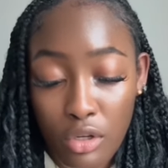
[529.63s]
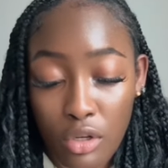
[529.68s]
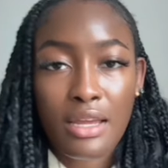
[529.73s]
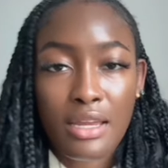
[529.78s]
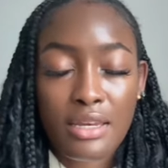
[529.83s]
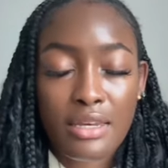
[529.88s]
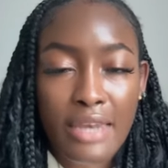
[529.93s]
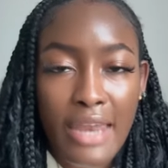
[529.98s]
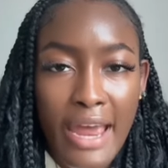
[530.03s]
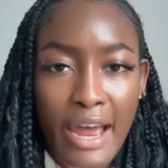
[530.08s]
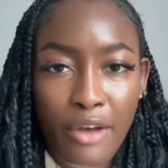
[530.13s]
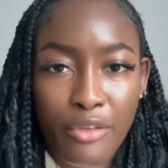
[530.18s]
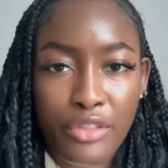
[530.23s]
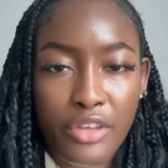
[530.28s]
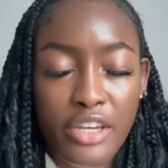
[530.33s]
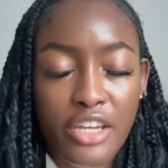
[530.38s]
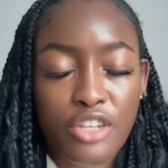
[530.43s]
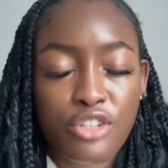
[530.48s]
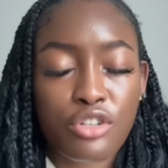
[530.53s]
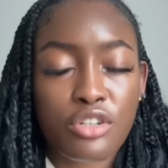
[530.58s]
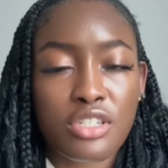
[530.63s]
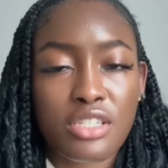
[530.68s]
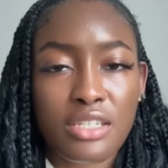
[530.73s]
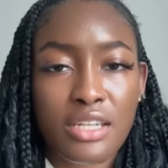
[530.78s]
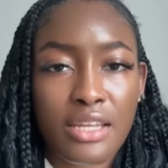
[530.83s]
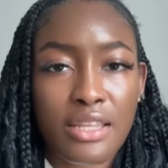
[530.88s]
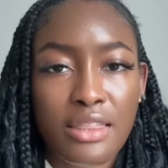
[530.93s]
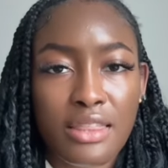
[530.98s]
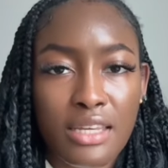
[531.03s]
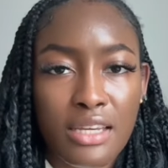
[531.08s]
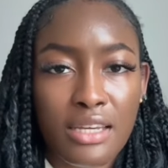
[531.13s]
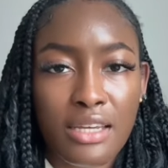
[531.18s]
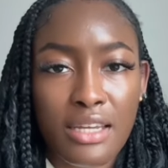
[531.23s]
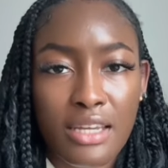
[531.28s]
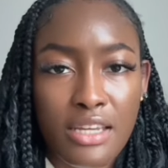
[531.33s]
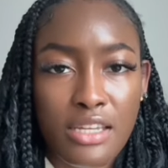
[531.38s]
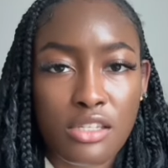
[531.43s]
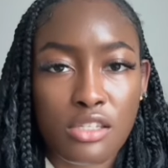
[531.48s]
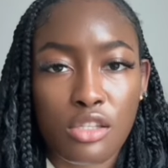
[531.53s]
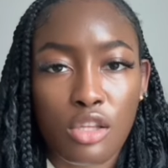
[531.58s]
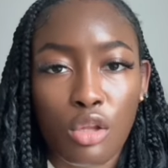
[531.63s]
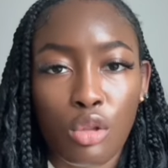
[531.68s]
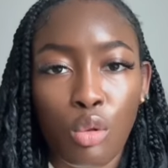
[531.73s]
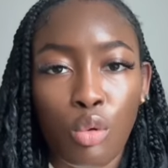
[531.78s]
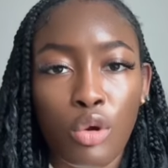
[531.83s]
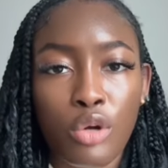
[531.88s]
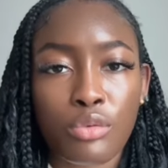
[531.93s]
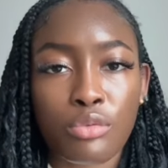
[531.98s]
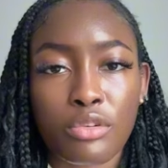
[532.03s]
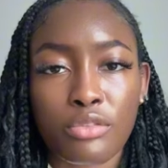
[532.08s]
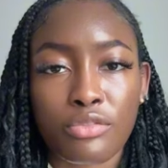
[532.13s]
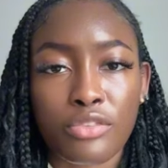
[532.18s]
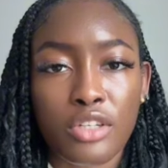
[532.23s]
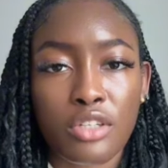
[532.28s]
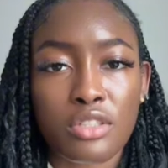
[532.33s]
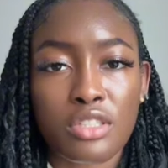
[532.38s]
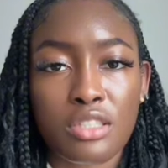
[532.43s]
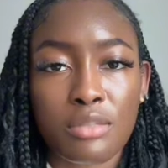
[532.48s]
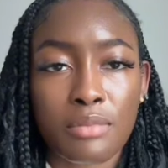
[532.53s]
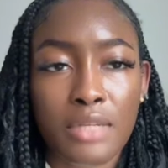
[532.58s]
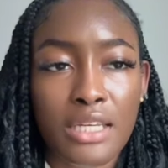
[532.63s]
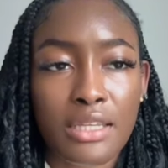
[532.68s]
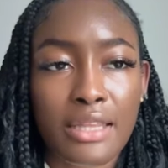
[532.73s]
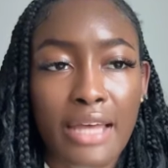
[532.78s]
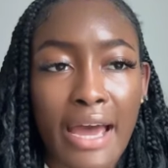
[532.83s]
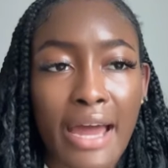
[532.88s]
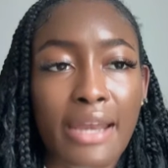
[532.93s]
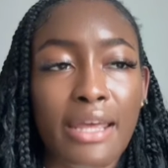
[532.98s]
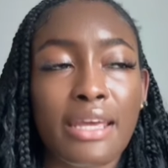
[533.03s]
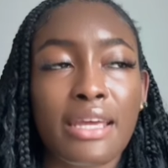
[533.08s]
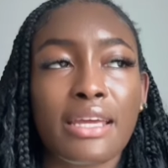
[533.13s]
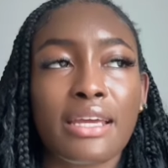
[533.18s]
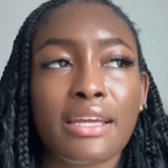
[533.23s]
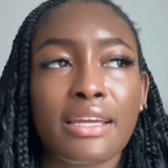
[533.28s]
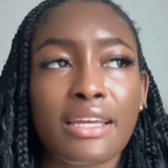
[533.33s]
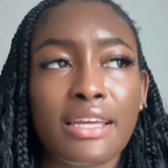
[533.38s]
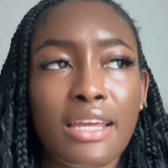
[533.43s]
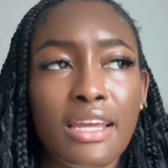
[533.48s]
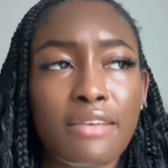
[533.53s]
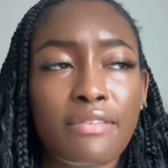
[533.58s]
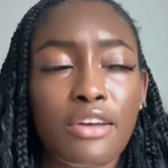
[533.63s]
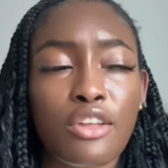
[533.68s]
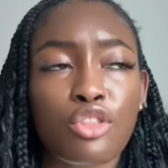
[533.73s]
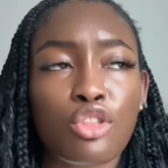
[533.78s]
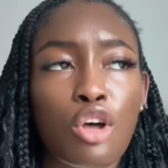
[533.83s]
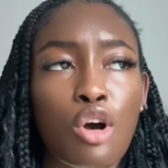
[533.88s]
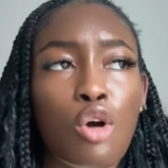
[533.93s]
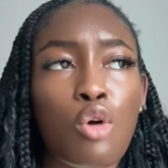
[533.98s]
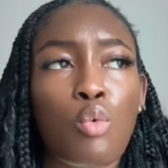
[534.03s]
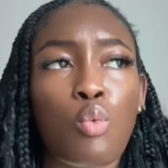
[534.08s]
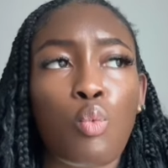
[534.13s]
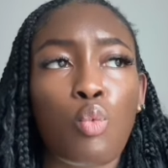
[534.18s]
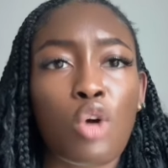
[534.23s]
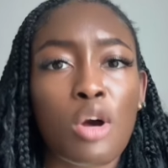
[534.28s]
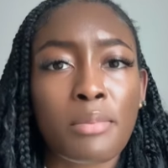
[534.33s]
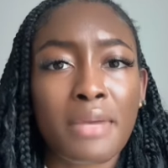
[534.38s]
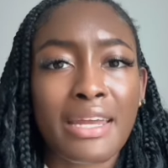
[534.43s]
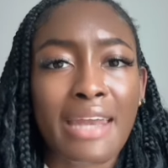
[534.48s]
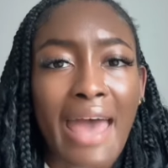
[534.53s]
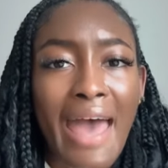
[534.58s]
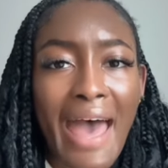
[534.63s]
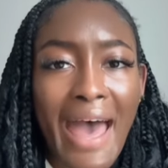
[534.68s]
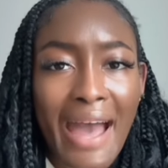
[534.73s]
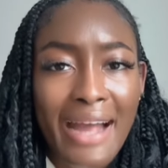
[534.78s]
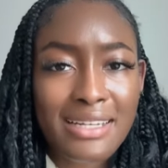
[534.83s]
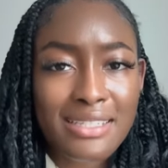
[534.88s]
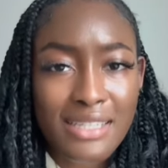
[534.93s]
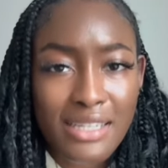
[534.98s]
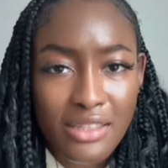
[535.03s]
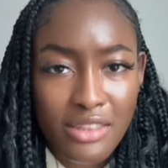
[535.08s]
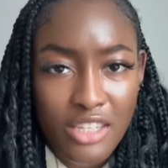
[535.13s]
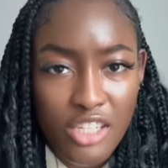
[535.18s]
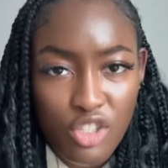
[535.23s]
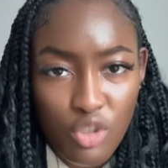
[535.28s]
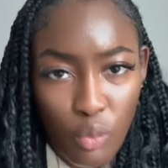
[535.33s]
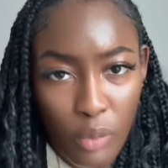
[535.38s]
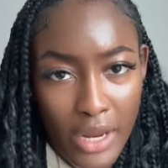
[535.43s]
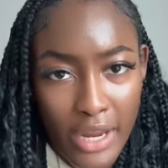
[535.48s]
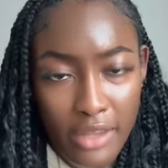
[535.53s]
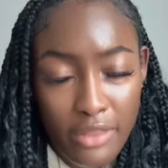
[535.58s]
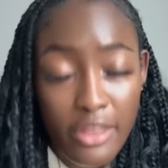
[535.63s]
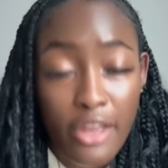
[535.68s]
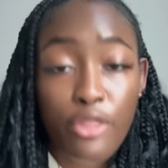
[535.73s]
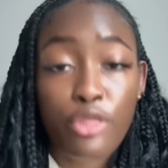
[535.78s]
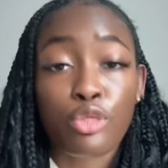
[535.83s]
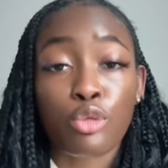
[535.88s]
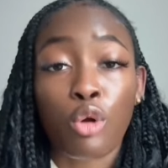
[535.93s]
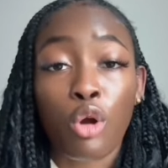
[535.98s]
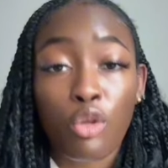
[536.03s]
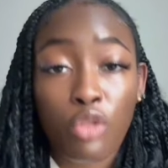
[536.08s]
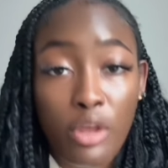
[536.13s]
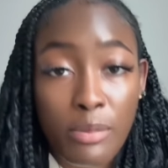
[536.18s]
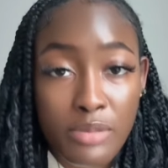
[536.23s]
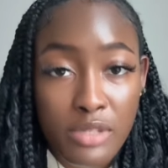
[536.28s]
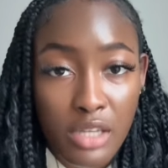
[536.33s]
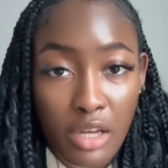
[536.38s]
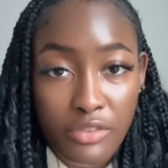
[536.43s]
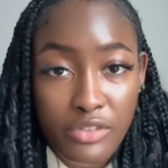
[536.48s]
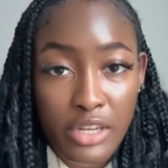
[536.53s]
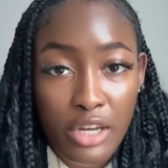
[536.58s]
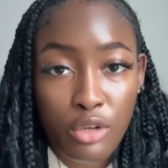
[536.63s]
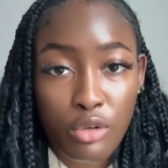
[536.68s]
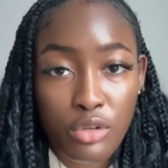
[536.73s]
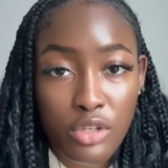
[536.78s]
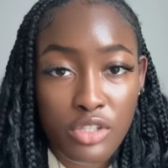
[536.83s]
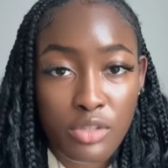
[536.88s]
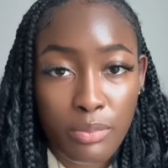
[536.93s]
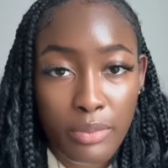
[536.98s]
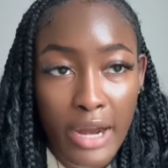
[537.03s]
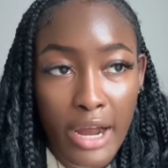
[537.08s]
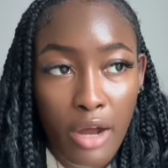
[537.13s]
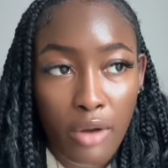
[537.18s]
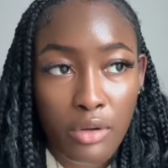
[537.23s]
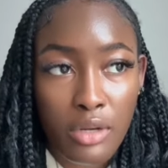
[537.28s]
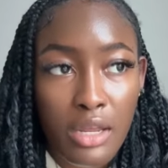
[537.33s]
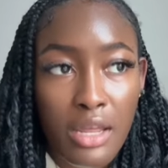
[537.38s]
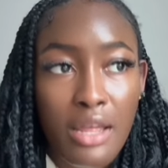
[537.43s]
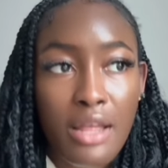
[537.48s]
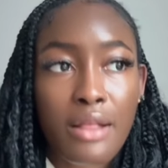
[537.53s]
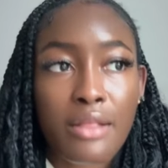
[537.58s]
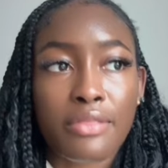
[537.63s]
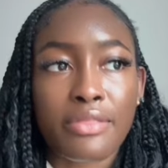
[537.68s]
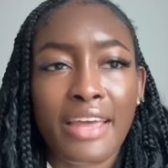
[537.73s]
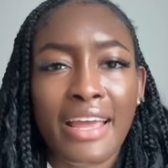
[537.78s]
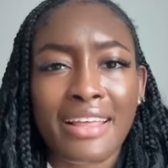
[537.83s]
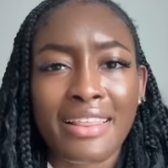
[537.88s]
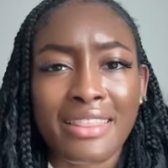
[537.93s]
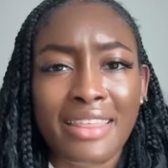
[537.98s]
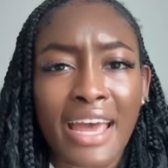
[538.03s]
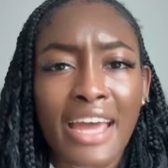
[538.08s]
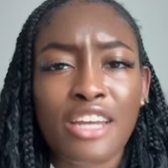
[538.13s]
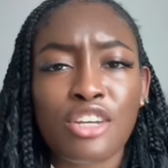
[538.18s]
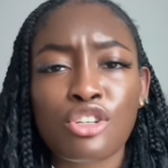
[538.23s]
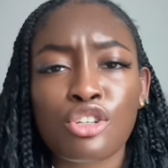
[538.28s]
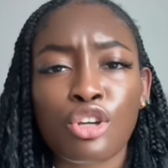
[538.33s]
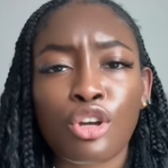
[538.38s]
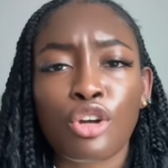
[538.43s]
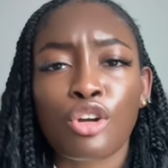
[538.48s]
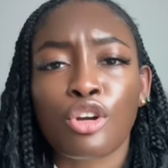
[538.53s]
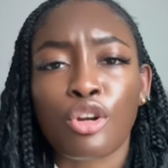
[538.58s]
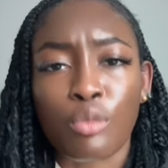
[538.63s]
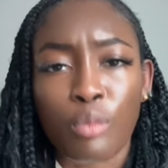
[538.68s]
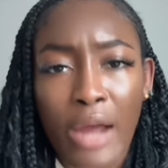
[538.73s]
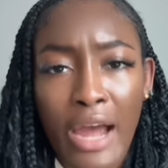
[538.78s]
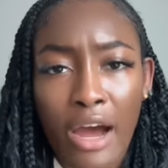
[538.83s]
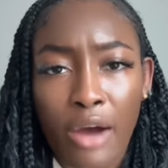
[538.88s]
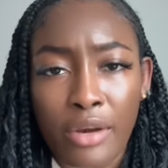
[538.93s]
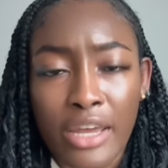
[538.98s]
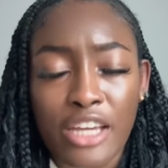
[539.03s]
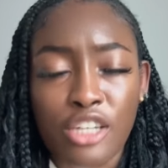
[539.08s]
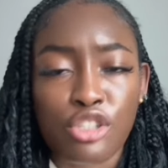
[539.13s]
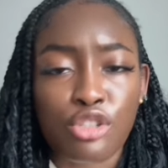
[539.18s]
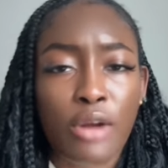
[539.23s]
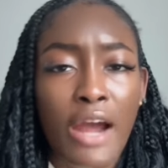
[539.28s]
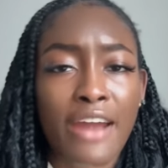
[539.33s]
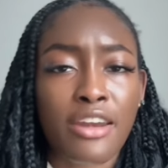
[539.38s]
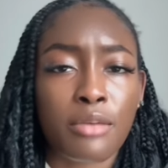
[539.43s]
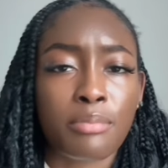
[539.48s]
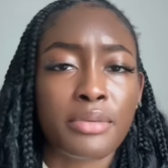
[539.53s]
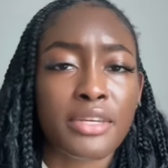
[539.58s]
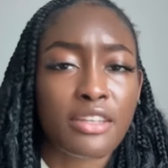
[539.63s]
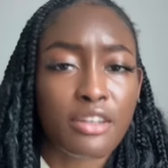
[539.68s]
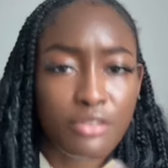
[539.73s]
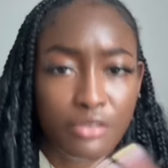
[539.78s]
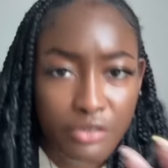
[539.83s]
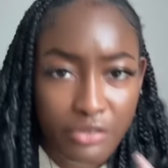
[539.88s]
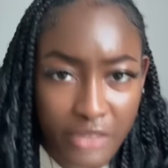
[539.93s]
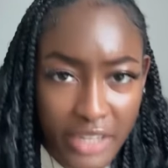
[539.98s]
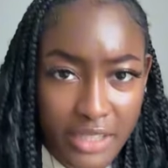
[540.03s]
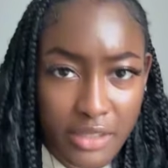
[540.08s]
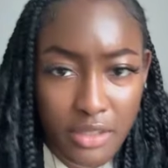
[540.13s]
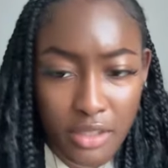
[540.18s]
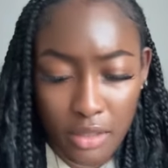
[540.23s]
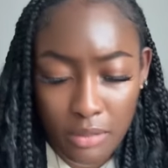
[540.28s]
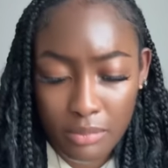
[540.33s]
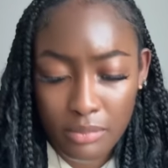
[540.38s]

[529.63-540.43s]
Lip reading: Now, the interesting thing is, the Lord revealed to me that even though women act in this way, they throw themselves at Chris Brown, they then turn around and try to be a victim.